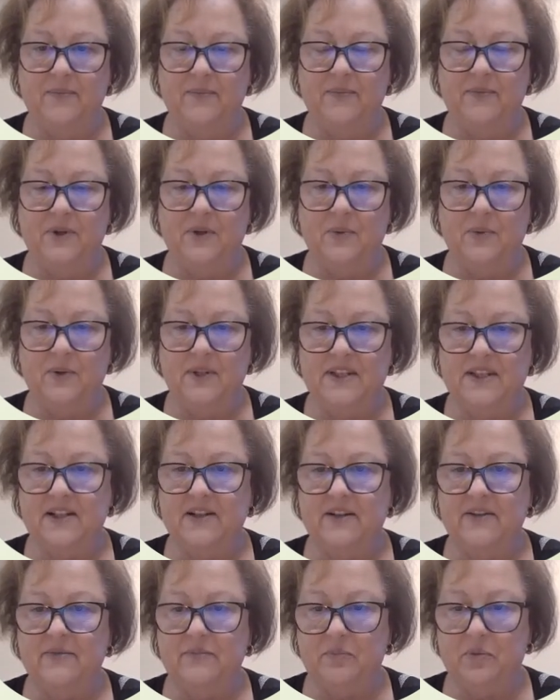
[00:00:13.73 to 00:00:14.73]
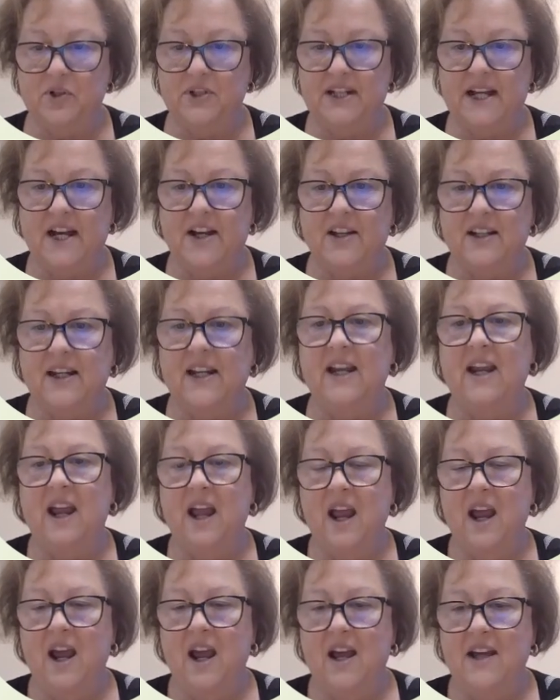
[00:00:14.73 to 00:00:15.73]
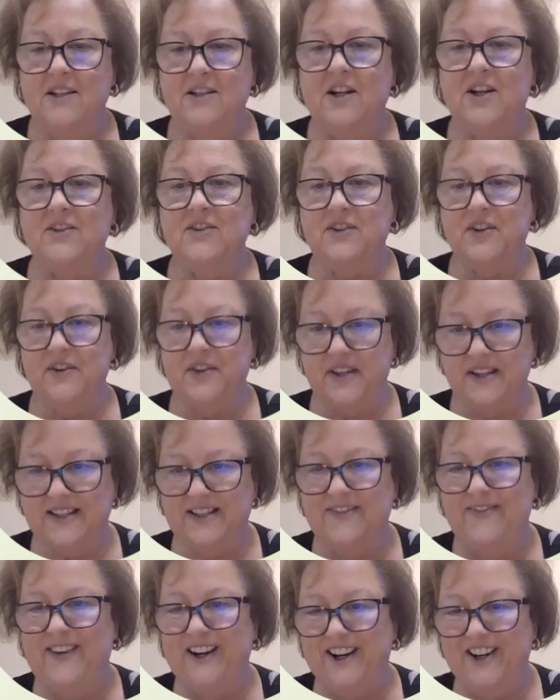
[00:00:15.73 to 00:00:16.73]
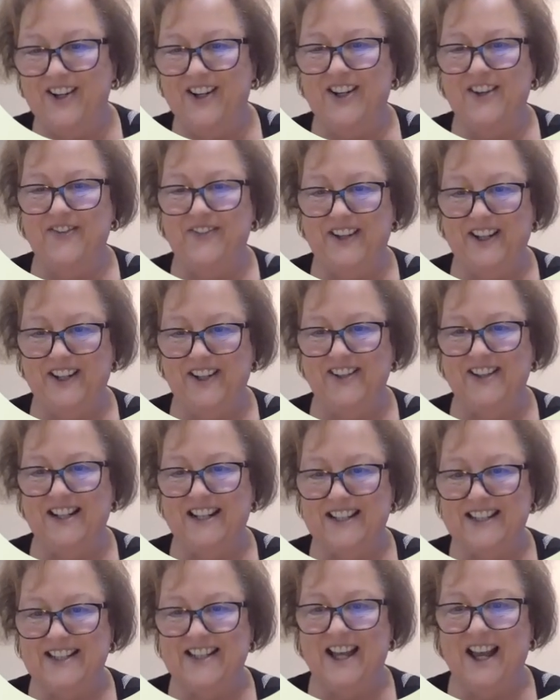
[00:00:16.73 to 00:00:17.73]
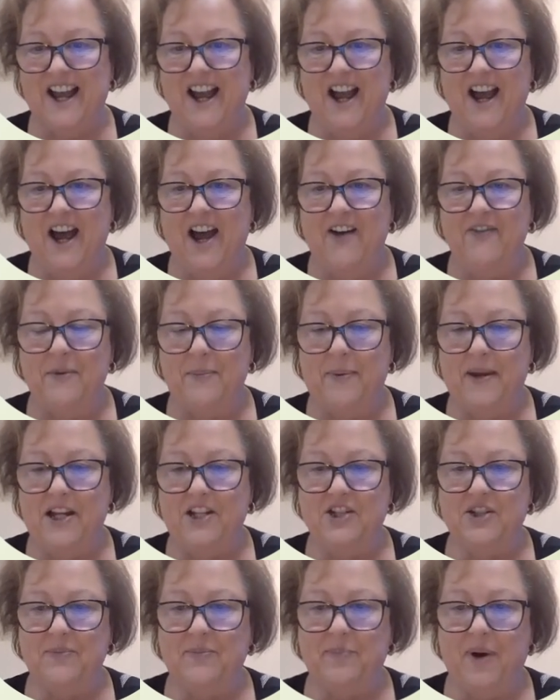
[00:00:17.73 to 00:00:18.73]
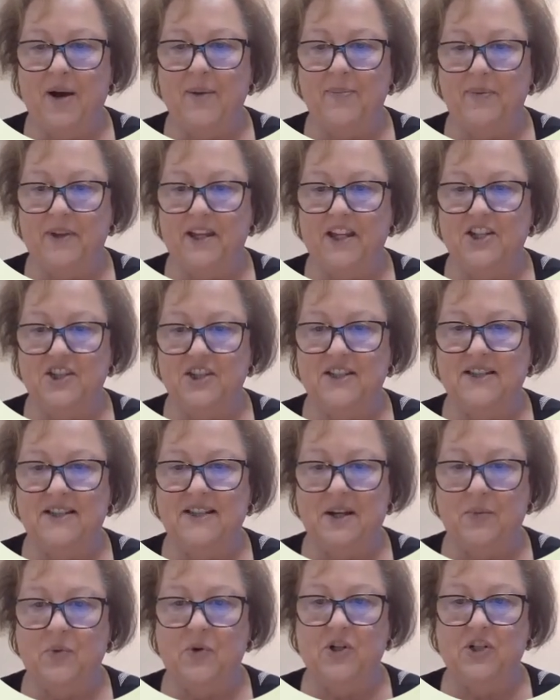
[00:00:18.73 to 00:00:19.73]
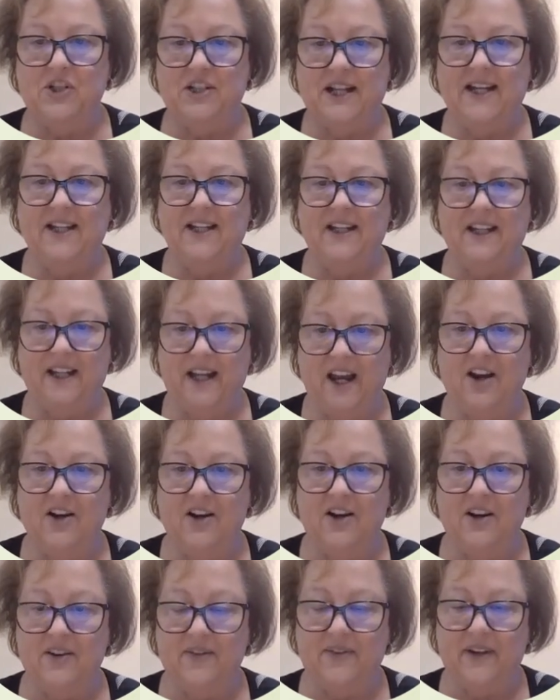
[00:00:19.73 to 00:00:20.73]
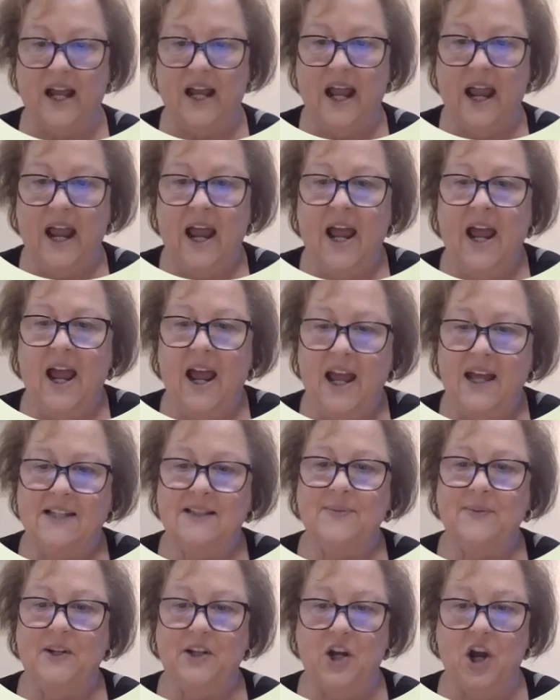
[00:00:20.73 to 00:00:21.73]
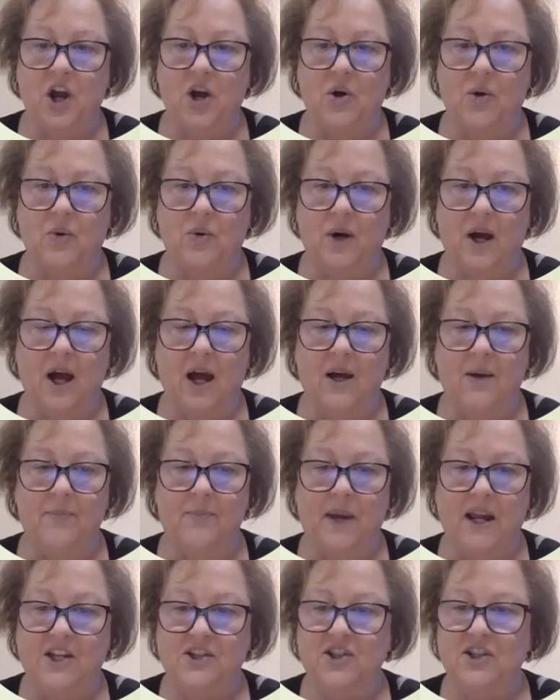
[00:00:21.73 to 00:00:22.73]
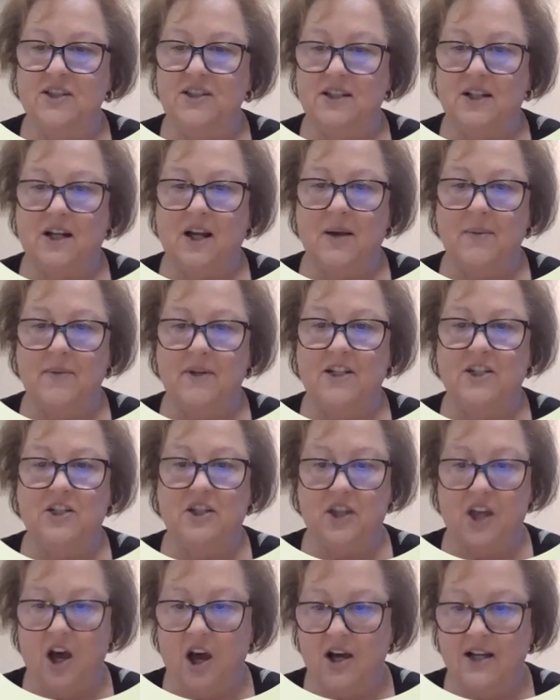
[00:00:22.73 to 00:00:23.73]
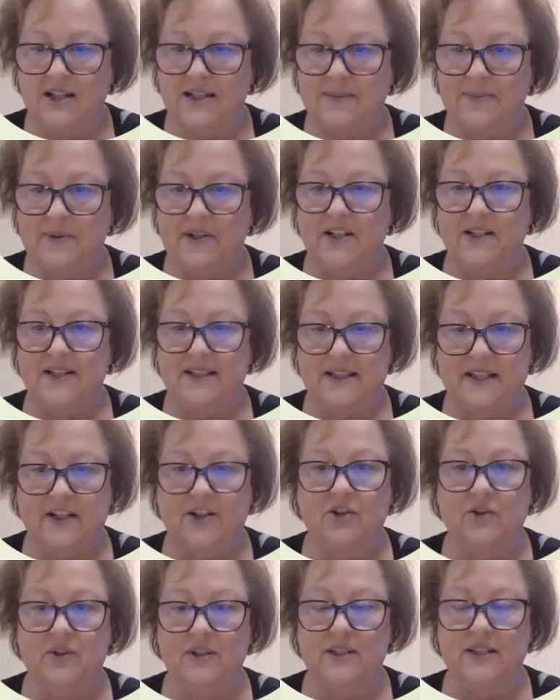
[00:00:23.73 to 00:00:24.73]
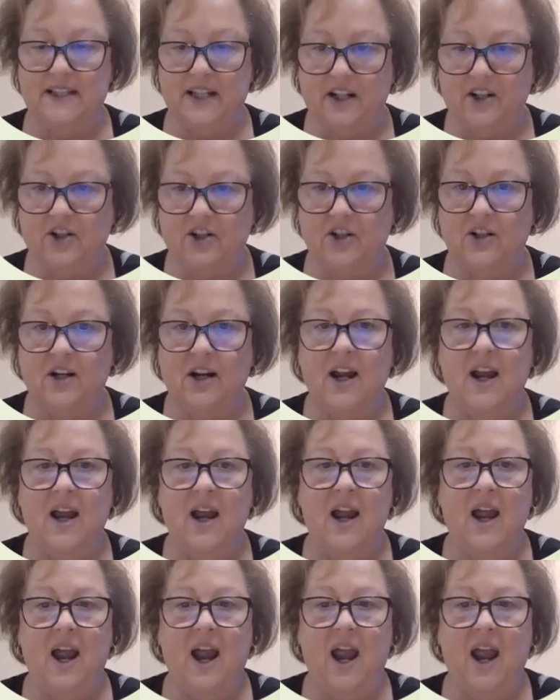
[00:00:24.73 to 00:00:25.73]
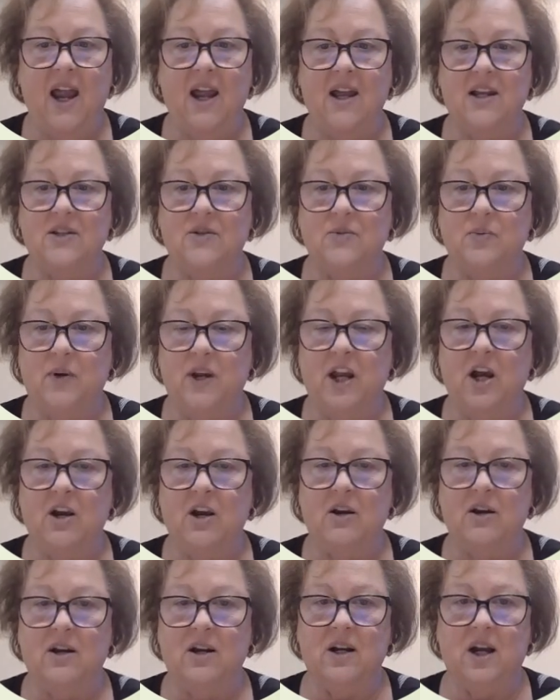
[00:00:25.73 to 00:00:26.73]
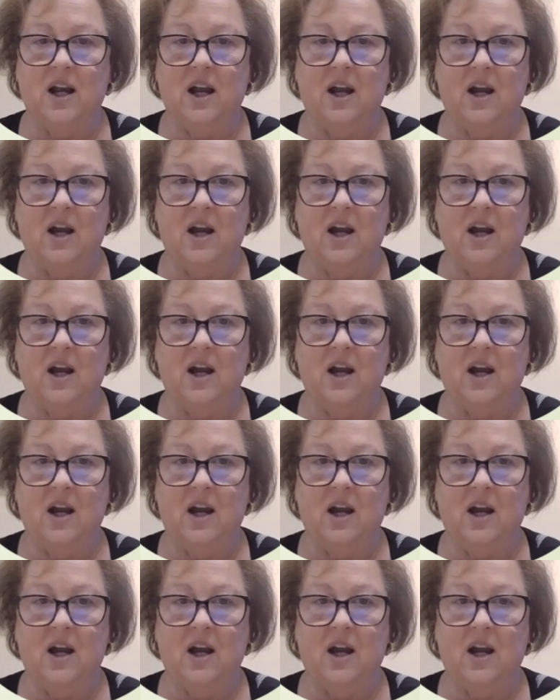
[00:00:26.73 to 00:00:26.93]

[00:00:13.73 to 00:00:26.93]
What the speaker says: the risk of mortality, and also the severity of illness of the patient populations that we're taking care of. As we know, patients are coming into the hospital sicker and sicker, and we are